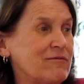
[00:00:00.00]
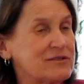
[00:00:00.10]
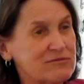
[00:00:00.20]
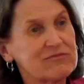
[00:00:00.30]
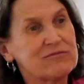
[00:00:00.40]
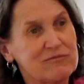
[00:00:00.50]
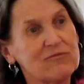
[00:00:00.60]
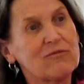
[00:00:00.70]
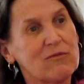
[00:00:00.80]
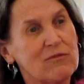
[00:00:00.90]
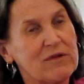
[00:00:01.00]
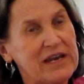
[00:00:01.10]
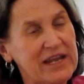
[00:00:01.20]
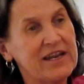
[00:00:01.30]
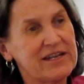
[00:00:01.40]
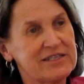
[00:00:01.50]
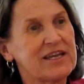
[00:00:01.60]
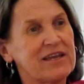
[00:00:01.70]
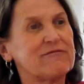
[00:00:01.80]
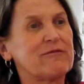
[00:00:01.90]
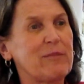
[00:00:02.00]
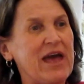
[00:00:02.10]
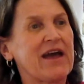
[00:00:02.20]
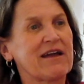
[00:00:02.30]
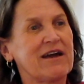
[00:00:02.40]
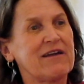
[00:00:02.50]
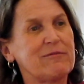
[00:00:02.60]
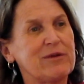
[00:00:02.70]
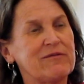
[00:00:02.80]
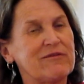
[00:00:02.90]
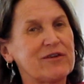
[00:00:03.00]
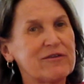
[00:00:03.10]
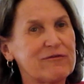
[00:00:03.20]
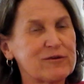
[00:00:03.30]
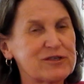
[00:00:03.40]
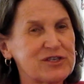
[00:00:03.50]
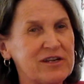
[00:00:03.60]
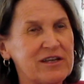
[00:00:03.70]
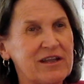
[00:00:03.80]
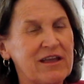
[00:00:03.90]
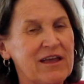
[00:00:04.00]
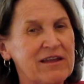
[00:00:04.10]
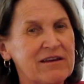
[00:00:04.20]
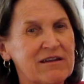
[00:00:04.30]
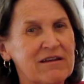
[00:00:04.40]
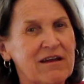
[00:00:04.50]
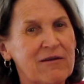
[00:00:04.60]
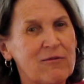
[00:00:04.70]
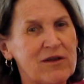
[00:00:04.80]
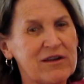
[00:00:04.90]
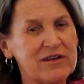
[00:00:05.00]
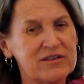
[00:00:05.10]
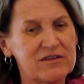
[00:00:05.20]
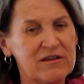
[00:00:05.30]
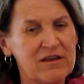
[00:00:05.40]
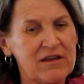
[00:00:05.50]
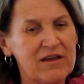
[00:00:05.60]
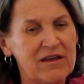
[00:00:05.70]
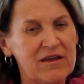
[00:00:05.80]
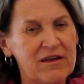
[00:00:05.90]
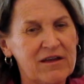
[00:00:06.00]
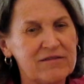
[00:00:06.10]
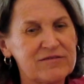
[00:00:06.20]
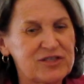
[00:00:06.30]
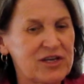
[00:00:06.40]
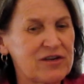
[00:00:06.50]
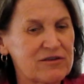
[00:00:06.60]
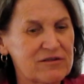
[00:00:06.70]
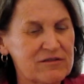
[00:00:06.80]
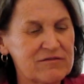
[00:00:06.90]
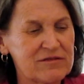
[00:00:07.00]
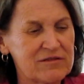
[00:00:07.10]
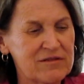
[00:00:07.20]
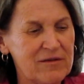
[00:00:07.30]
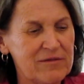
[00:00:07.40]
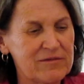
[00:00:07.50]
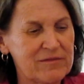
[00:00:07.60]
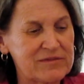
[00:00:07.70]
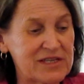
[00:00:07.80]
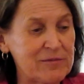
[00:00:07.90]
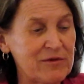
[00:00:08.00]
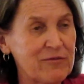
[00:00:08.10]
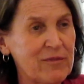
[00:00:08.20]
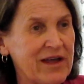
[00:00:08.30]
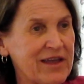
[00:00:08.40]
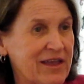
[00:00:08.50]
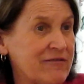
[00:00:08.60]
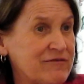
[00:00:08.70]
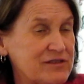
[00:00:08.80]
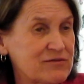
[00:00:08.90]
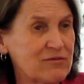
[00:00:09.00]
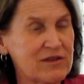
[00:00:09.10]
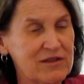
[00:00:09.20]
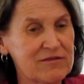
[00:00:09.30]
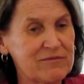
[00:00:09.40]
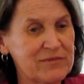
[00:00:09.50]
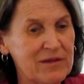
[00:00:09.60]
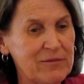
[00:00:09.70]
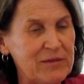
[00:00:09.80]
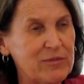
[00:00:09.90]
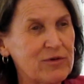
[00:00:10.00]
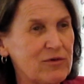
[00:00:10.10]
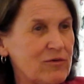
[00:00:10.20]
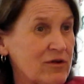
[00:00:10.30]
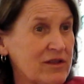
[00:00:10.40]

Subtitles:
was needing to give back. I've been very fortunate and I wanted to share some of my gifts with people who were